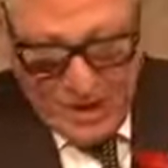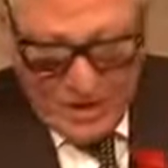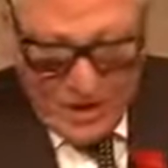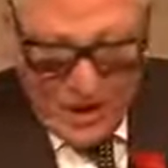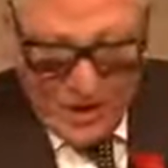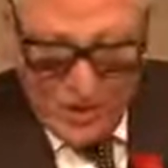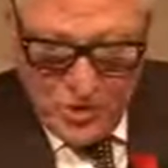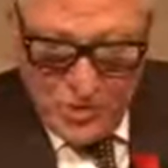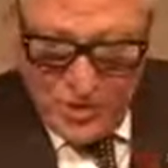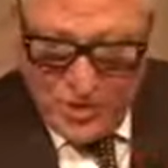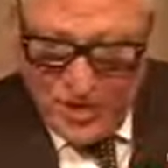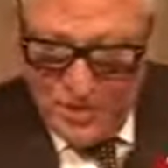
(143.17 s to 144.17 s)
and that you
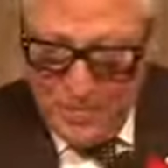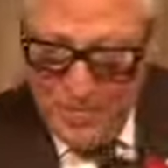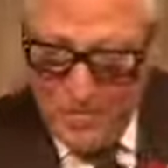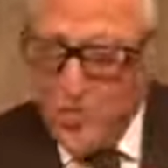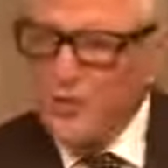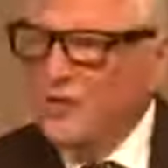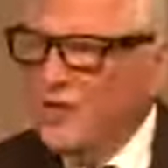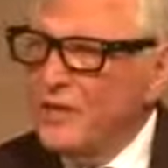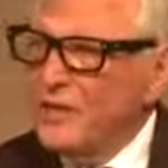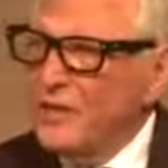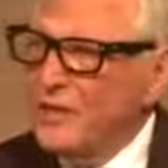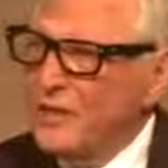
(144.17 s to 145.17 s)
would think me
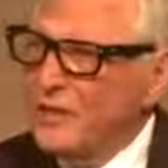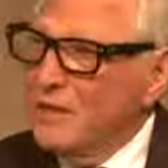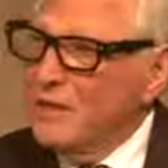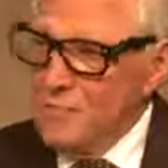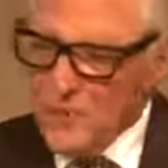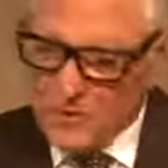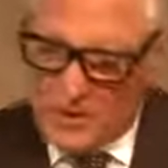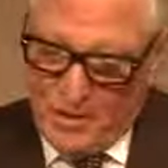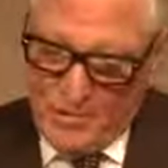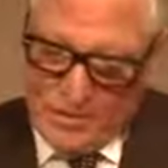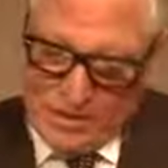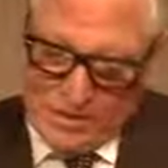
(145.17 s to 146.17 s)
worthy is most
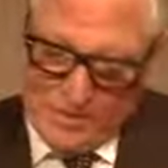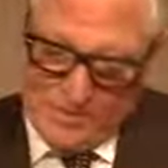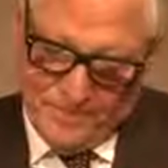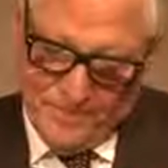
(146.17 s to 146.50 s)
humbling.